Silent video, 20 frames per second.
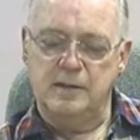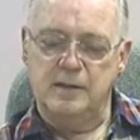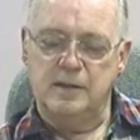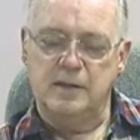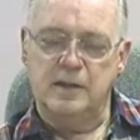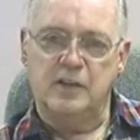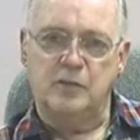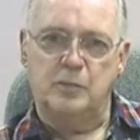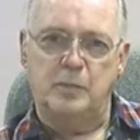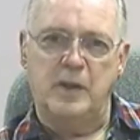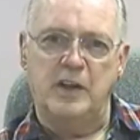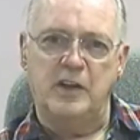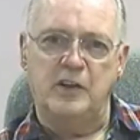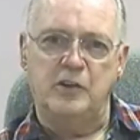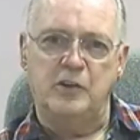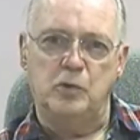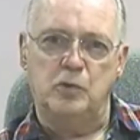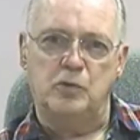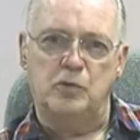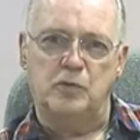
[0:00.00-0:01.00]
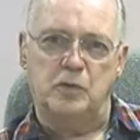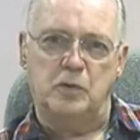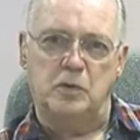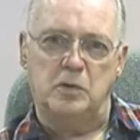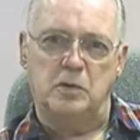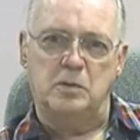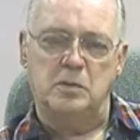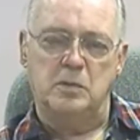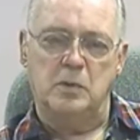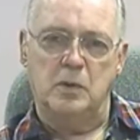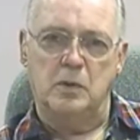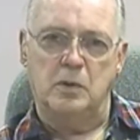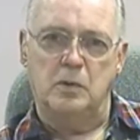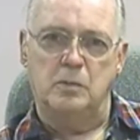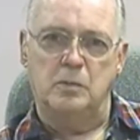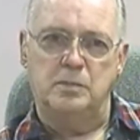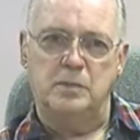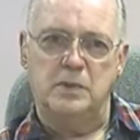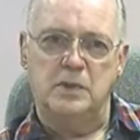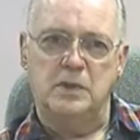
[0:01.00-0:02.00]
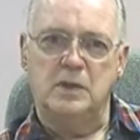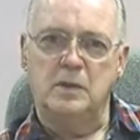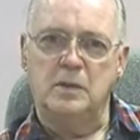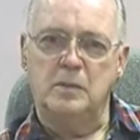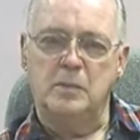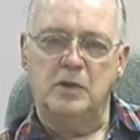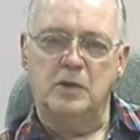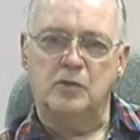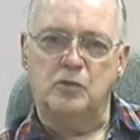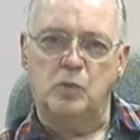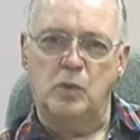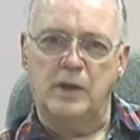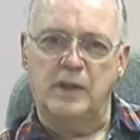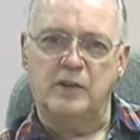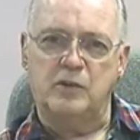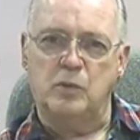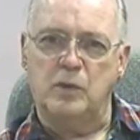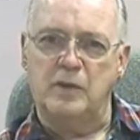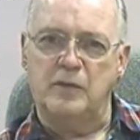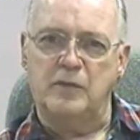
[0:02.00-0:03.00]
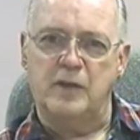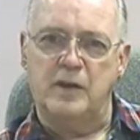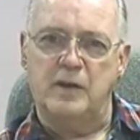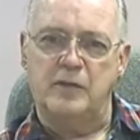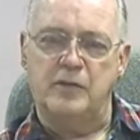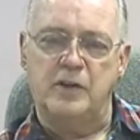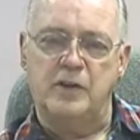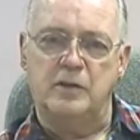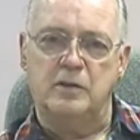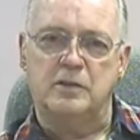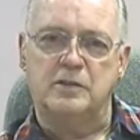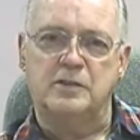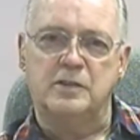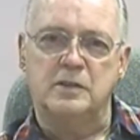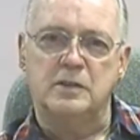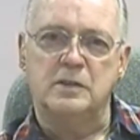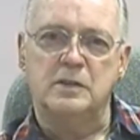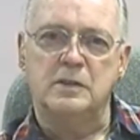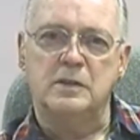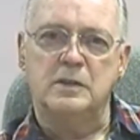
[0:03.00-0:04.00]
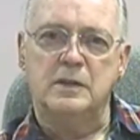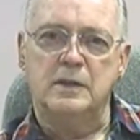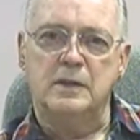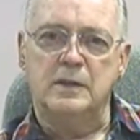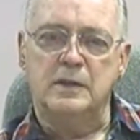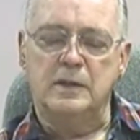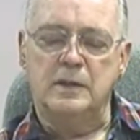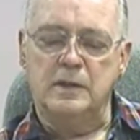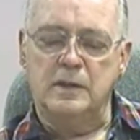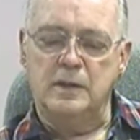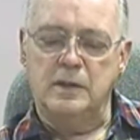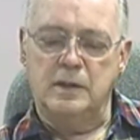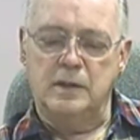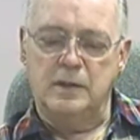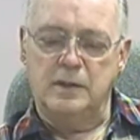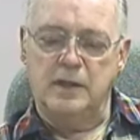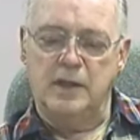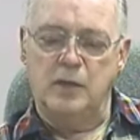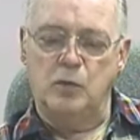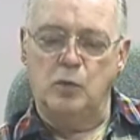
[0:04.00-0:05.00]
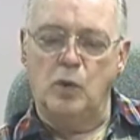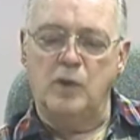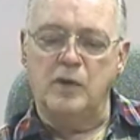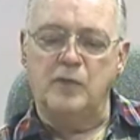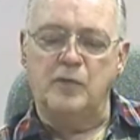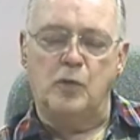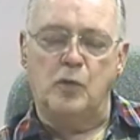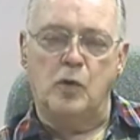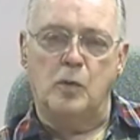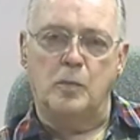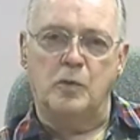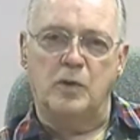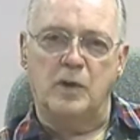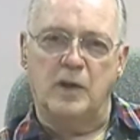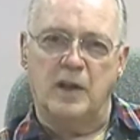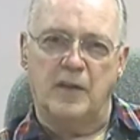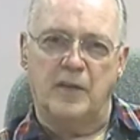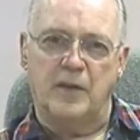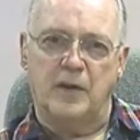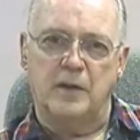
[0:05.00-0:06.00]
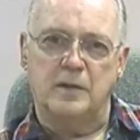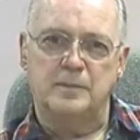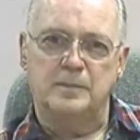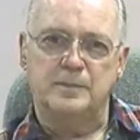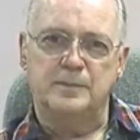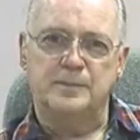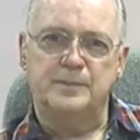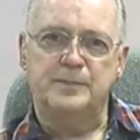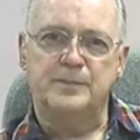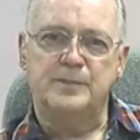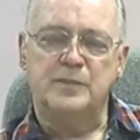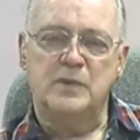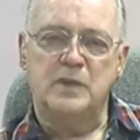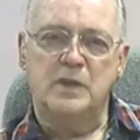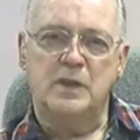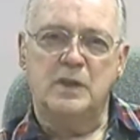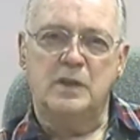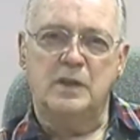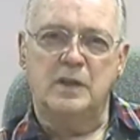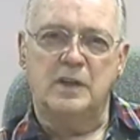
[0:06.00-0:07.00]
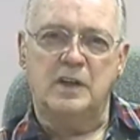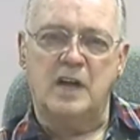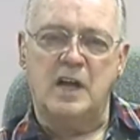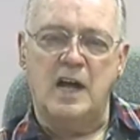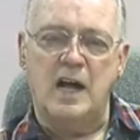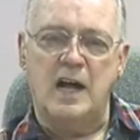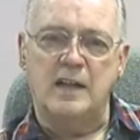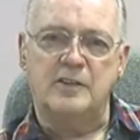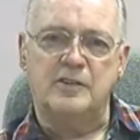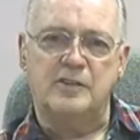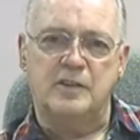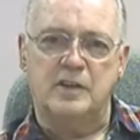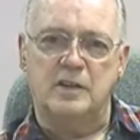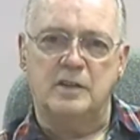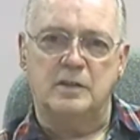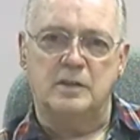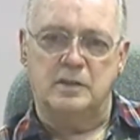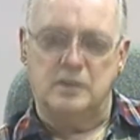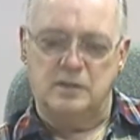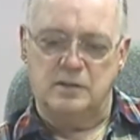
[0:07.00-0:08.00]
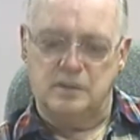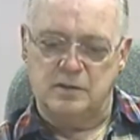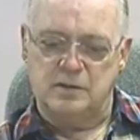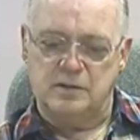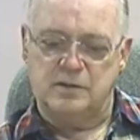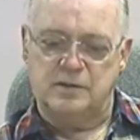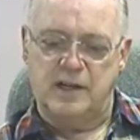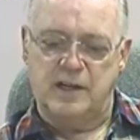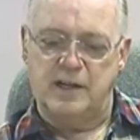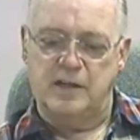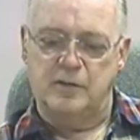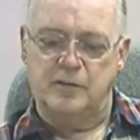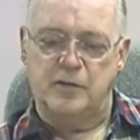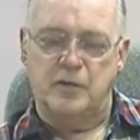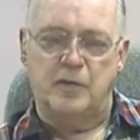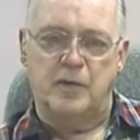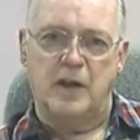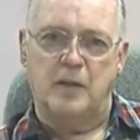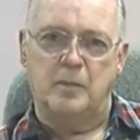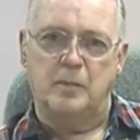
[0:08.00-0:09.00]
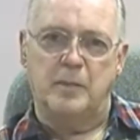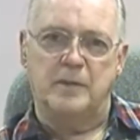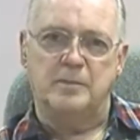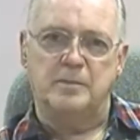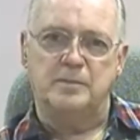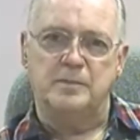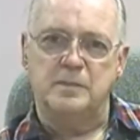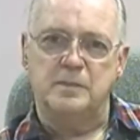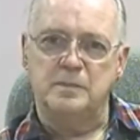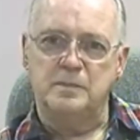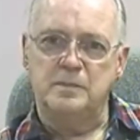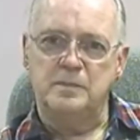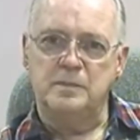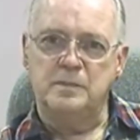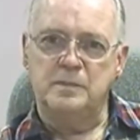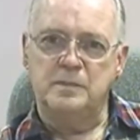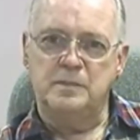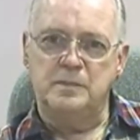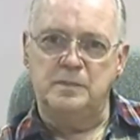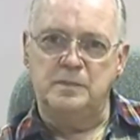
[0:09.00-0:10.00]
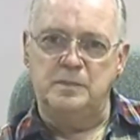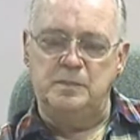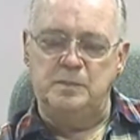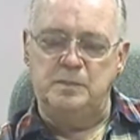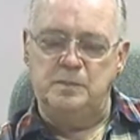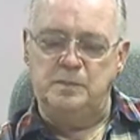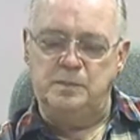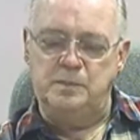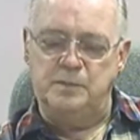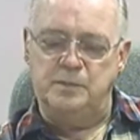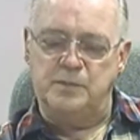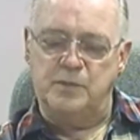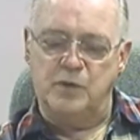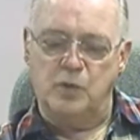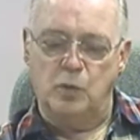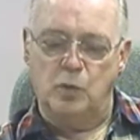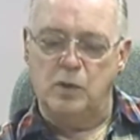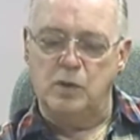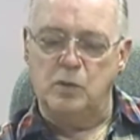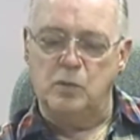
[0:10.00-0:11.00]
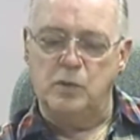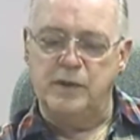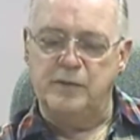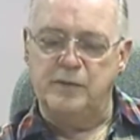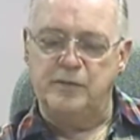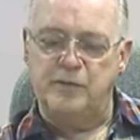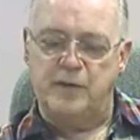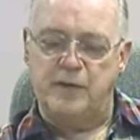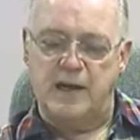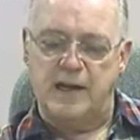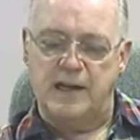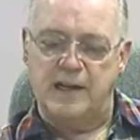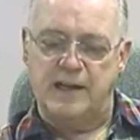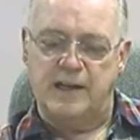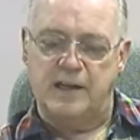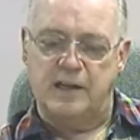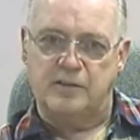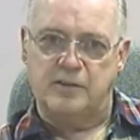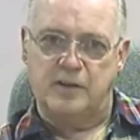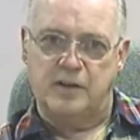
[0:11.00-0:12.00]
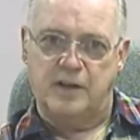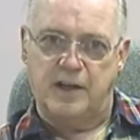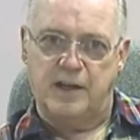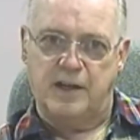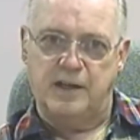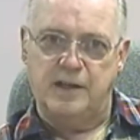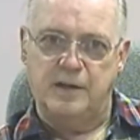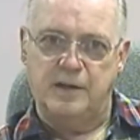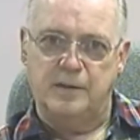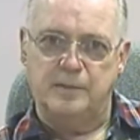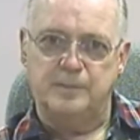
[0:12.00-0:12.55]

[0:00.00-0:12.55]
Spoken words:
has been in use for about 25 years in one form or another, in a constant state of development. The one we finally got today